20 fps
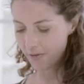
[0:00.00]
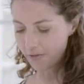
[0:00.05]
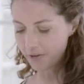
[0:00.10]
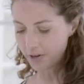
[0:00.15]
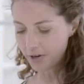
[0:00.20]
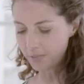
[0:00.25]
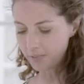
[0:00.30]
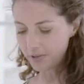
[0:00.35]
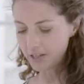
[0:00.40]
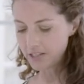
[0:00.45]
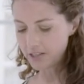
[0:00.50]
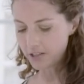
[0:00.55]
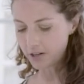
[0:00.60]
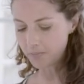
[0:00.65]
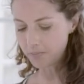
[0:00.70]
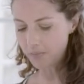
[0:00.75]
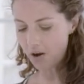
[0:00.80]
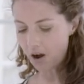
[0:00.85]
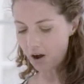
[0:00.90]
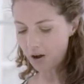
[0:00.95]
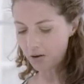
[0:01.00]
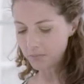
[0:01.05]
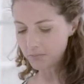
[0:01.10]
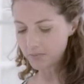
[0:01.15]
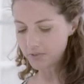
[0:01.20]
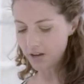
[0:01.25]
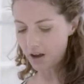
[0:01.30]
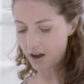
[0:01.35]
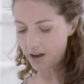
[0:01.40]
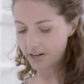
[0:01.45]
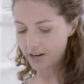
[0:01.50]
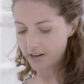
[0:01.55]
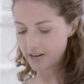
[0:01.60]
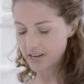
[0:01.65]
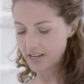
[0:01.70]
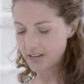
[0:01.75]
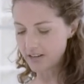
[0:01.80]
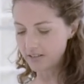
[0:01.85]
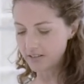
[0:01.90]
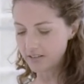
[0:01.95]
We're going to place our palms on our
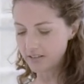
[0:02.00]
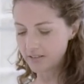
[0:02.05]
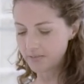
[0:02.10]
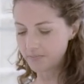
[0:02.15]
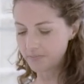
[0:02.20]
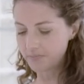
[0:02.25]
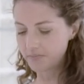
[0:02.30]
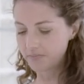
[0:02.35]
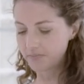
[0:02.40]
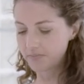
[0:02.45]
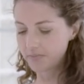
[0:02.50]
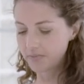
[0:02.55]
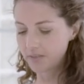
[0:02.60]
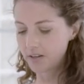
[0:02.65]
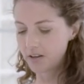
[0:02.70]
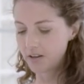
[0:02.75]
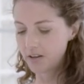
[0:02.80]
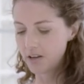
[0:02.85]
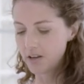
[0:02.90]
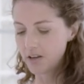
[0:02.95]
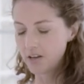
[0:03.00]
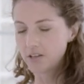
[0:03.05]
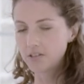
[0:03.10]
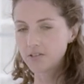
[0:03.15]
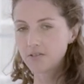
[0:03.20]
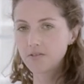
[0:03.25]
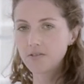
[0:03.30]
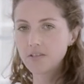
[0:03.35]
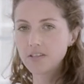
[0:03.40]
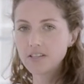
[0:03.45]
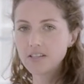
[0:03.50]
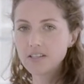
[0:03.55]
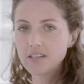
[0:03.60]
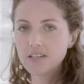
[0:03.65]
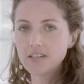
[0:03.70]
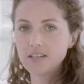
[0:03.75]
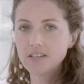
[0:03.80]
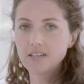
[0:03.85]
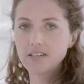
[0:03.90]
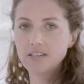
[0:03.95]
knees. So this
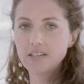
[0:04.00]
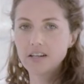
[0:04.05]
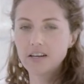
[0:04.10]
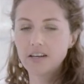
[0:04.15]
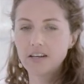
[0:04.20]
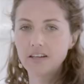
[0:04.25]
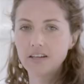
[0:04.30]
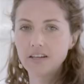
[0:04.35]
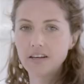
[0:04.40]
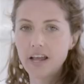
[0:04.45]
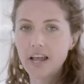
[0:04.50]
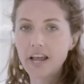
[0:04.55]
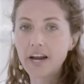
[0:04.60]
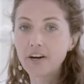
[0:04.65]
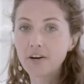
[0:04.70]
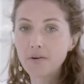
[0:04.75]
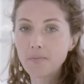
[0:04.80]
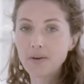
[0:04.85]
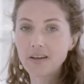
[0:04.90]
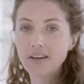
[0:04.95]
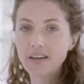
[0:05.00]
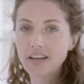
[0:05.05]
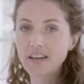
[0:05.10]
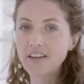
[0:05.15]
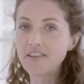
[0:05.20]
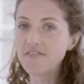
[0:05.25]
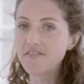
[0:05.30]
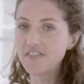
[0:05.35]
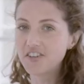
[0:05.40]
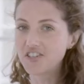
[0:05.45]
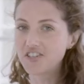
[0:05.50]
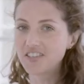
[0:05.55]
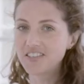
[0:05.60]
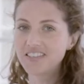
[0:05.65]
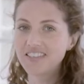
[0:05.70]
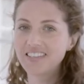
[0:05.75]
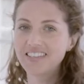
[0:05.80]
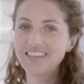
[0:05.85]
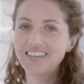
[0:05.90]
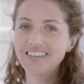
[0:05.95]
is an Arabic
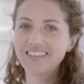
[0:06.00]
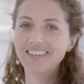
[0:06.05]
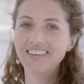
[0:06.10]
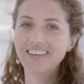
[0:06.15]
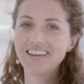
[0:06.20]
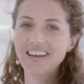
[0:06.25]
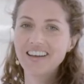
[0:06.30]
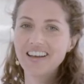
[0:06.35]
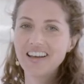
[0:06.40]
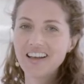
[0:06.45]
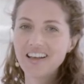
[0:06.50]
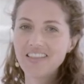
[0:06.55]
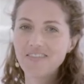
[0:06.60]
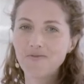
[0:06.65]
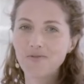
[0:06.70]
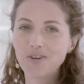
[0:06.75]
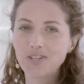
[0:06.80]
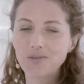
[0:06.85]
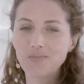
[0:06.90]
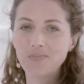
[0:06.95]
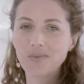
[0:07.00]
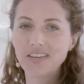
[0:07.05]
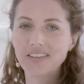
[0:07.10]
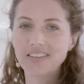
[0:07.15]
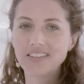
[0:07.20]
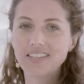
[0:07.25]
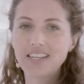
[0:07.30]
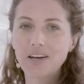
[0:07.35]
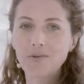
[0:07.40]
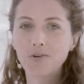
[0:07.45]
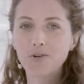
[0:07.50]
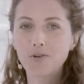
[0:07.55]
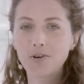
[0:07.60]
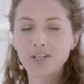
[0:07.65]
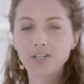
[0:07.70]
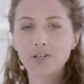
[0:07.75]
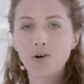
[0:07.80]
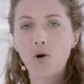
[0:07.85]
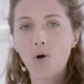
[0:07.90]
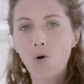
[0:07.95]
efficiency, which means that we're
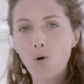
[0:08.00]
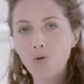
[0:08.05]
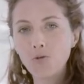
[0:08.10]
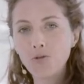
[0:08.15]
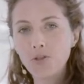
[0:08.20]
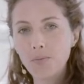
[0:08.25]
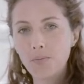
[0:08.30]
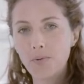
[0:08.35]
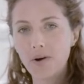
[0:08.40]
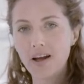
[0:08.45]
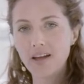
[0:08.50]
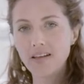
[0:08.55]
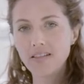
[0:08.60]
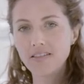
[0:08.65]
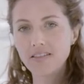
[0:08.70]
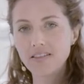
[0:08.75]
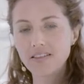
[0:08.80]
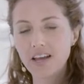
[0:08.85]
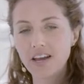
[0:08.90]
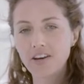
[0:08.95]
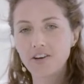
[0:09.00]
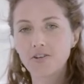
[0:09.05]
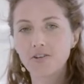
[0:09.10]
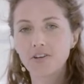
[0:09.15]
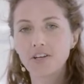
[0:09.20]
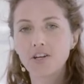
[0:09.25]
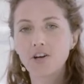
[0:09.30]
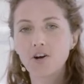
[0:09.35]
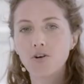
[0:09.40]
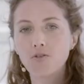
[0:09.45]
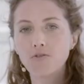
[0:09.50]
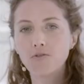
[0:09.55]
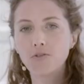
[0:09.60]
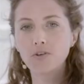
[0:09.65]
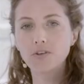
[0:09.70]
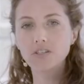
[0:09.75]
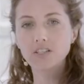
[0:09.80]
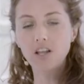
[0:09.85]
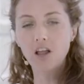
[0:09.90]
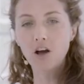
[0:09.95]
going to hold the breath, and you're going to go
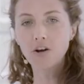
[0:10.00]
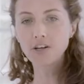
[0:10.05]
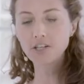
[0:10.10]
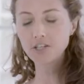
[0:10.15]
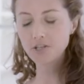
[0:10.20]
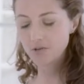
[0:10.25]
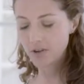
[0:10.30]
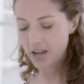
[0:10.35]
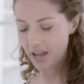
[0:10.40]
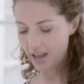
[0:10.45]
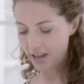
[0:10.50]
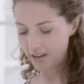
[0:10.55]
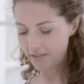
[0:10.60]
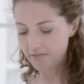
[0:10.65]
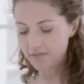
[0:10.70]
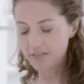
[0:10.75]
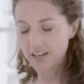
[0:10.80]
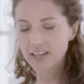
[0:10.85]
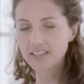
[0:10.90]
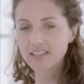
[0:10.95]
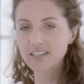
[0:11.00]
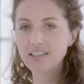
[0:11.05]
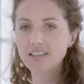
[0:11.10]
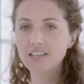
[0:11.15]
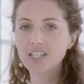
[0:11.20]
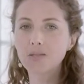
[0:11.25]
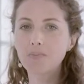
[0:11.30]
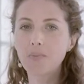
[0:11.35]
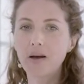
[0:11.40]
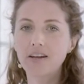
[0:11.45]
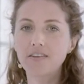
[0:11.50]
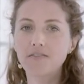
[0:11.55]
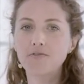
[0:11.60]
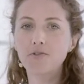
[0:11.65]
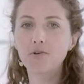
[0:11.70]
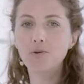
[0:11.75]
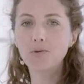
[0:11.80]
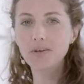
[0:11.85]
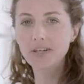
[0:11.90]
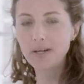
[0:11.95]
for as long as you can, flexing the spine
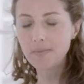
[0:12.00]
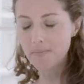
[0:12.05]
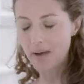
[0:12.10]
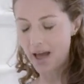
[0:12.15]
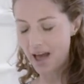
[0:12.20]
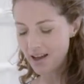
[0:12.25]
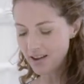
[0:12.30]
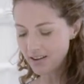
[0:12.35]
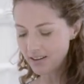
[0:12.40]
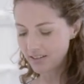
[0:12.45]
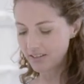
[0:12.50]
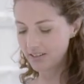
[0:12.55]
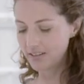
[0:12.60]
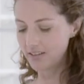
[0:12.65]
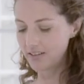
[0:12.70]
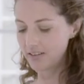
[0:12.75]
forward and back.